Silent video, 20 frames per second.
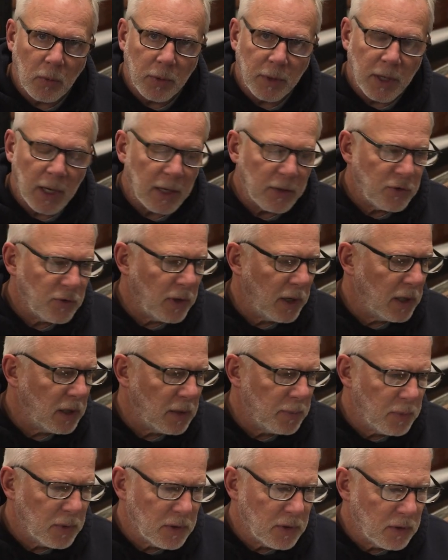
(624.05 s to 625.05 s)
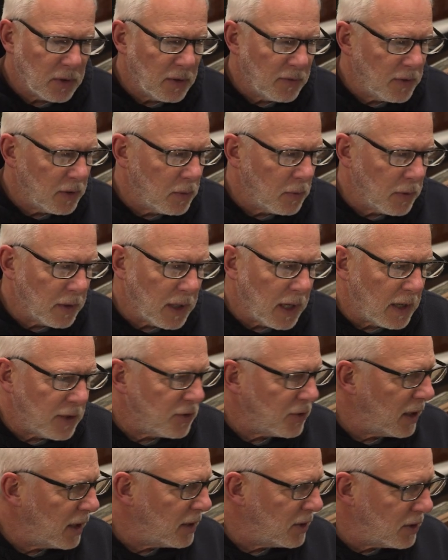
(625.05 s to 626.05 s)
We're not trying to preserve it. We're not
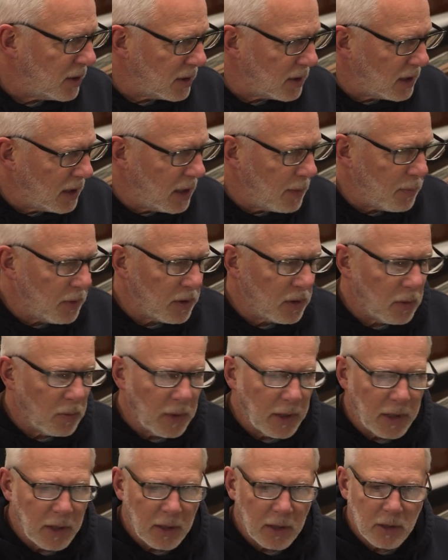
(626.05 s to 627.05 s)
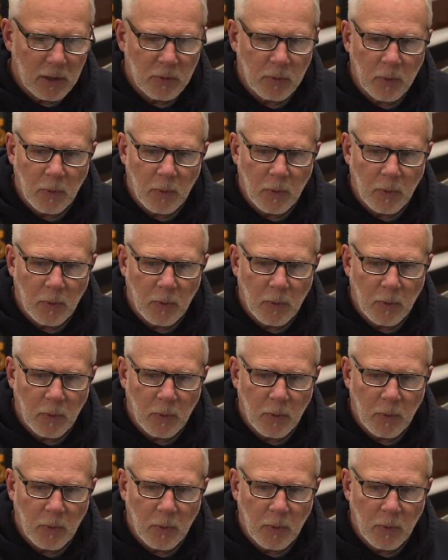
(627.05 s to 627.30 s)
trying to just keep it the way it is.